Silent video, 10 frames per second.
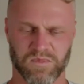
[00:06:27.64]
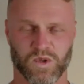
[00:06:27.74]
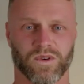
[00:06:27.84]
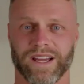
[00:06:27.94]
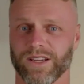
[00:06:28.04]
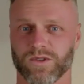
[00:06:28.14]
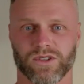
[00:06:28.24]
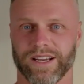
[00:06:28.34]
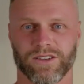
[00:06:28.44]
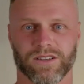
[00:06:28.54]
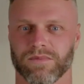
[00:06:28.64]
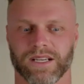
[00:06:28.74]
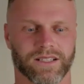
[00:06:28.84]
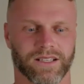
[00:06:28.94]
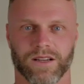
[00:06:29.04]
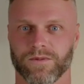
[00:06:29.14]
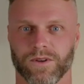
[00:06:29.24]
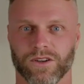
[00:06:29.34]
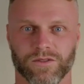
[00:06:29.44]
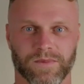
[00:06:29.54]
should I or should I not bring a
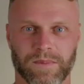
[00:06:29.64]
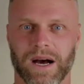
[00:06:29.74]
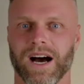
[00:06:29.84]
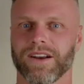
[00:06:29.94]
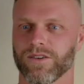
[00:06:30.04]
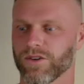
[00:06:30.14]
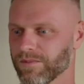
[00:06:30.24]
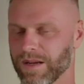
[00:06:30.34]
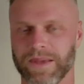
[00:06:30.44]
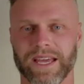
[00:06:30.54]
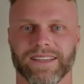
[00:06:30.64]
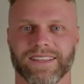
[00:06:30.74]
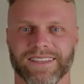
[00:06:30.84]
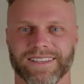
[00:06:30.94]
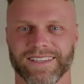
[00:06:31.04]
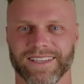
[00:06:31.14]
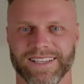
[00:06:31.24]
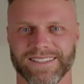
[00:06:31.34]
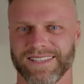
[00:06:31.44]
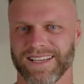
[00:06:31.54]
photo of my partner or my pet?
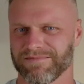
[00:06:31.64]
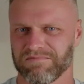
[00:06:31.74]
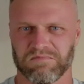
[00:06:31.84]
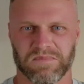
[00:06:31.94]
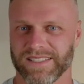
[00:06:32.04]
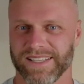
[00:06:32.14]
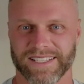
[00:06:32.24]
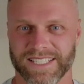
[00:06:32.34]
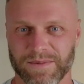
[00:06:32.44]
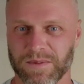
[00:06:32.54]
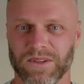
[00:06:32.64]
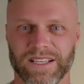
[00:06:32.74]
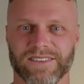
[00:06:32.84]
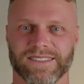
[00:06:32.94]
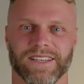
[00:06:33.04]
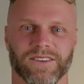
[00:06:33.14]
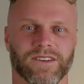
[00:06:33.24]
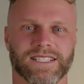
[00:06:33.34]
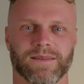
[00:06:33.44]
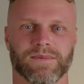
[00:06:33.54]
Is that acceptable here? Is that not
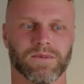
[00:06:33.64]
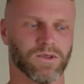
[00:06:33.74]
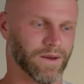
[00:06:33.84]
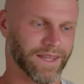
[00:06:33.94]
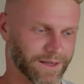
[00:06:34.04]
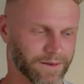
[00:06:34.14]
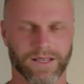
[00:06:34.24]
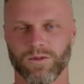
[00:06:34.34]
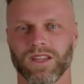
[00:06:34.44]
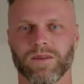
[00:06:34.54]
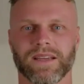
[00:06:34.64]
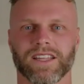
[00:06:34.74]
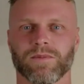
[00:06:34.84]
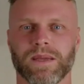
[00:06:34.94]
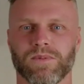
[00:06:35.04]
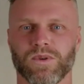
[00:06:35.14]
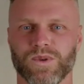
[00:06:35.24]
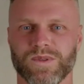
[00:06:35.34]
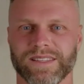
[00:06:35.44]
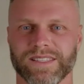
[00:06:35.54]
acceptable? Will there be other people
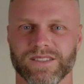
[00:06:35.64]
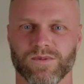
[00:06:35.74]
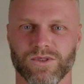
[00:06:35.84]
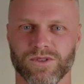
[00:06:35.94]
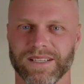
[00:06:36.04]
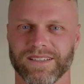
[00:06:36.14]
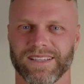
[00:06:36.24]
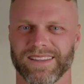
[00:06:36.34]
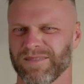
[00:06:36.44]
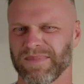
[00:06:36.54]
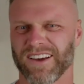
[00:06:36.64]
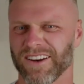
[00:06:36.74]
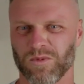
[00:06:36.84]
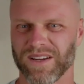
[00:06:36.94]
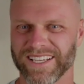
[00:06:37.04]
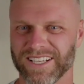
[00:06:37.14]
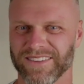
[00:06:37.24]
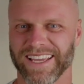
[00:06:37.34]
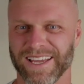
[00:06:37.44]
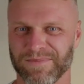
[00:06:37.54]
using this room and they'd be kind of weird if
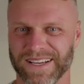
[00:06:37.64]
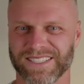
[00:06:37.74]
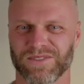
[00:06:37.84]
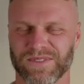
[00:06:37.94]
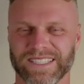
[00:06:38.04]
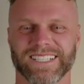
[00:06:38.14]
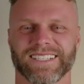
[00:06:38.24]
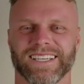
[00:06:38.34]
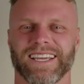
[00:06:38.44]
they had my stuff in there?